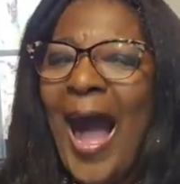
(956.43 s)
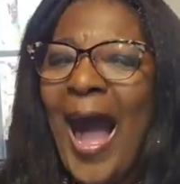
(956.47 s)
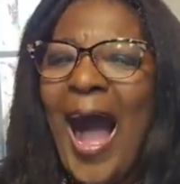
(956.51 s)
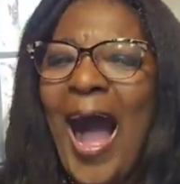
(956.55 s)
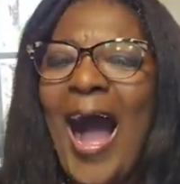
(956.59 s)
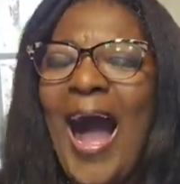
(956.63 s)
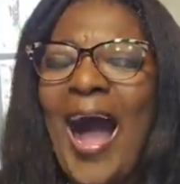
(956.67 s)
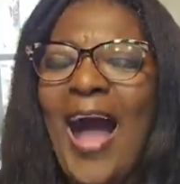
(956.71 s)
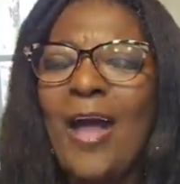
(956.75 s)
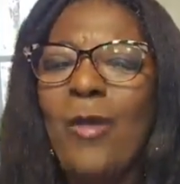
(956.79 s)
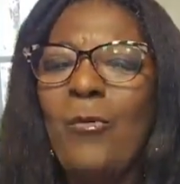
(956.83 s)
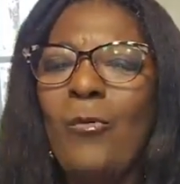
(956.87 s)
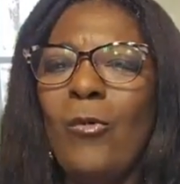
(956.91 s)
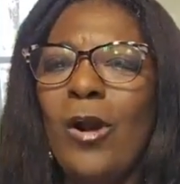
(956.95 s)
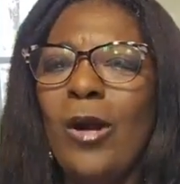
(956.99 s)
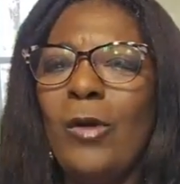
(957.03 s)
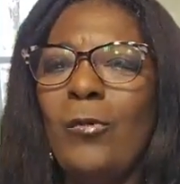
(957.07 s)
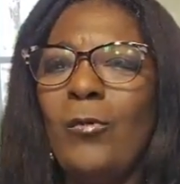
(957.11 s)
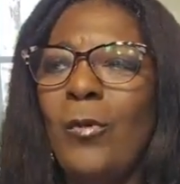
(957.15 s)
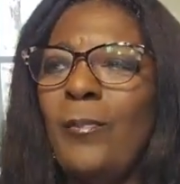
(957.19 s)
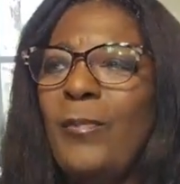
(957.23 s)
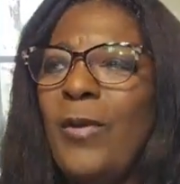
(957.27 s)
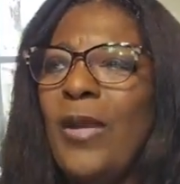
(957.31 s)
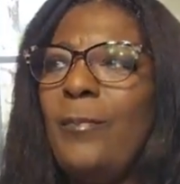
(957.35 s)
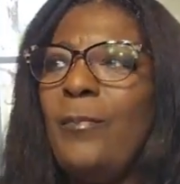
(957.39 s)
I work
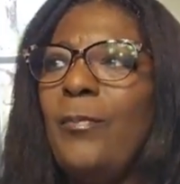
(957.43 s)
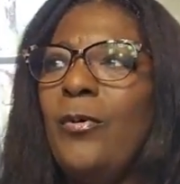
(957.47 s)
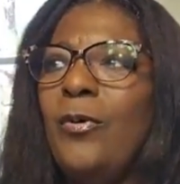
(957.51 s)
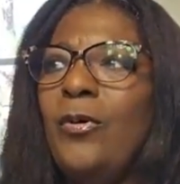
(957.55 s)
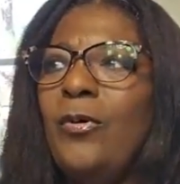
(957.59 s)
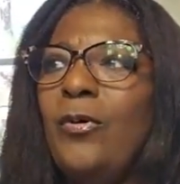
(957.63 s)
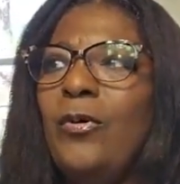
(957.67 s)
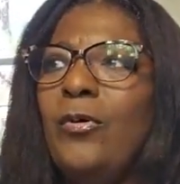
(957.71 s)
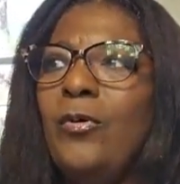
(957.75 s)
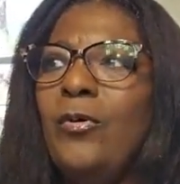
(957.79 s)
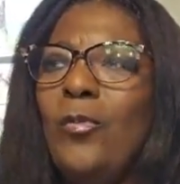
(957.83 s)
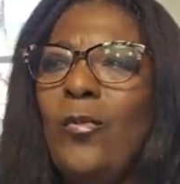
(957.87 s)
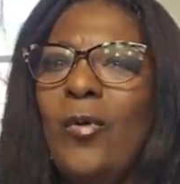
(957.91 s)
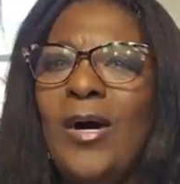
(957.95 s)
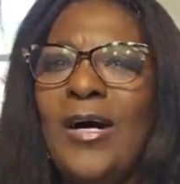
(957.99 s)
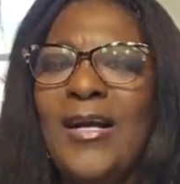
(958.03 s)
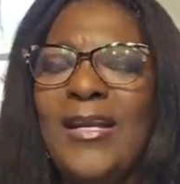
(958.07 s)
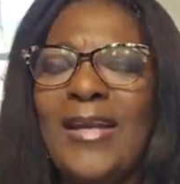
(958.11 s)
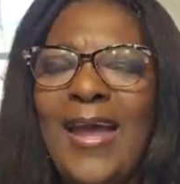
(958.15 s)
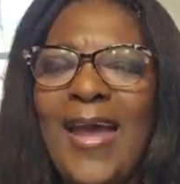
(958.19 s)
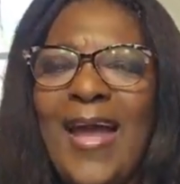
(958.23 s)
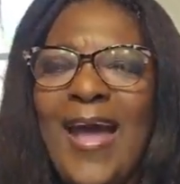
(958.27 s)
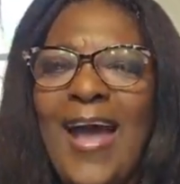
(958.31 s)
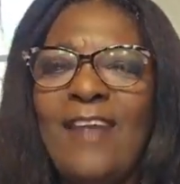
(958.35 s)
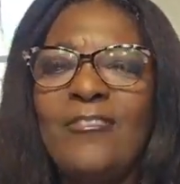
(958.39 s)
with people who want
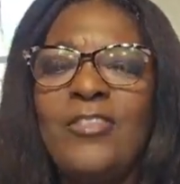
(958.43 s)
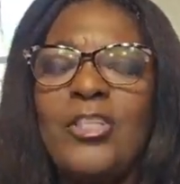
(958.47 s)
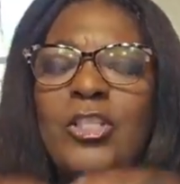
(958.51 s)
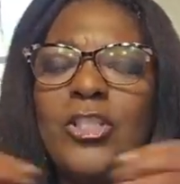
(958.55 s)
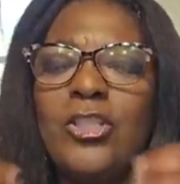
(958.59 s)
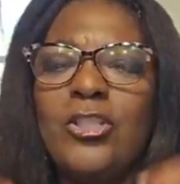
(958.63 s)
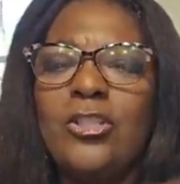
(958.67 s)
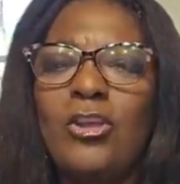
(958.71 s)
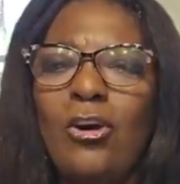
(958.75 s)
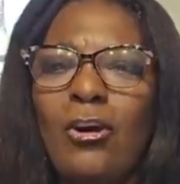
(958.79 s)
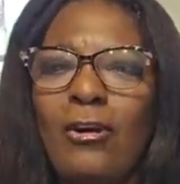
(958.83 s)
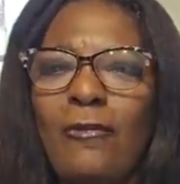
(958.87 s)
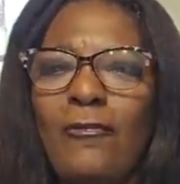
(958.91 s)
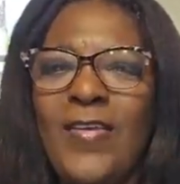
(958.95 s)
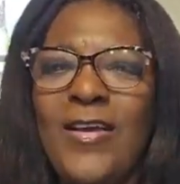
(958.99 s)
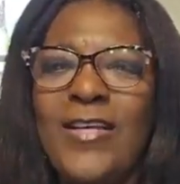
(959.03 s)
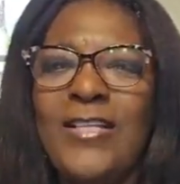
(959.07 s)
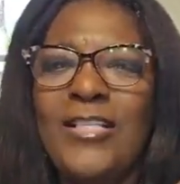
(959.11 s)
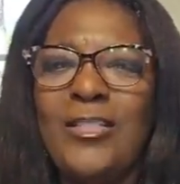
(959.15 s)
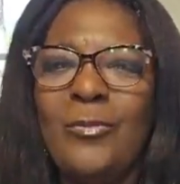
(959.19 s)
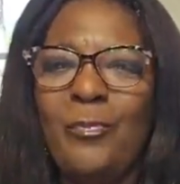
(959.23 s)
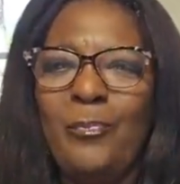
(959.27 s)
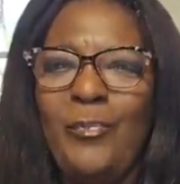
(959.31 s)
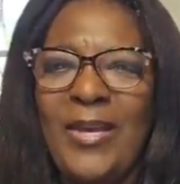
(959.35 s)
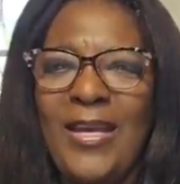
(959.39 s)
to have
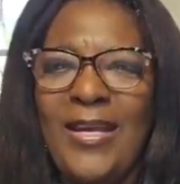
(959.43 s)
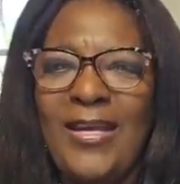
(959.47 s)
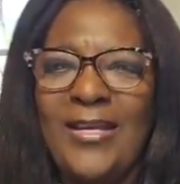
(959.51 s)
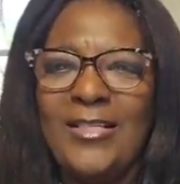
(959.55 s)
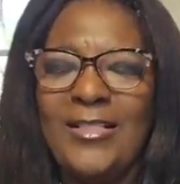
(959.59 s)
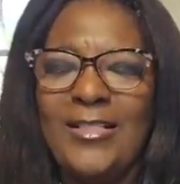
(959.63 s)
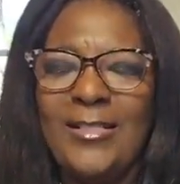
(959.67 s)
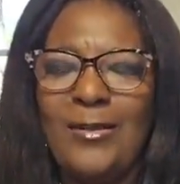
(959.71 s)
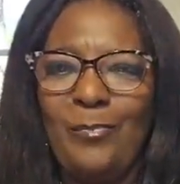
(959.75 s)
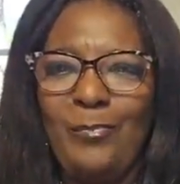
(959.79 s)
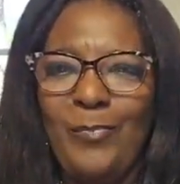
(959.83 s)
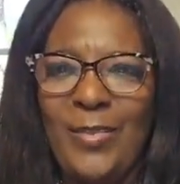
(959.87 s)
service-based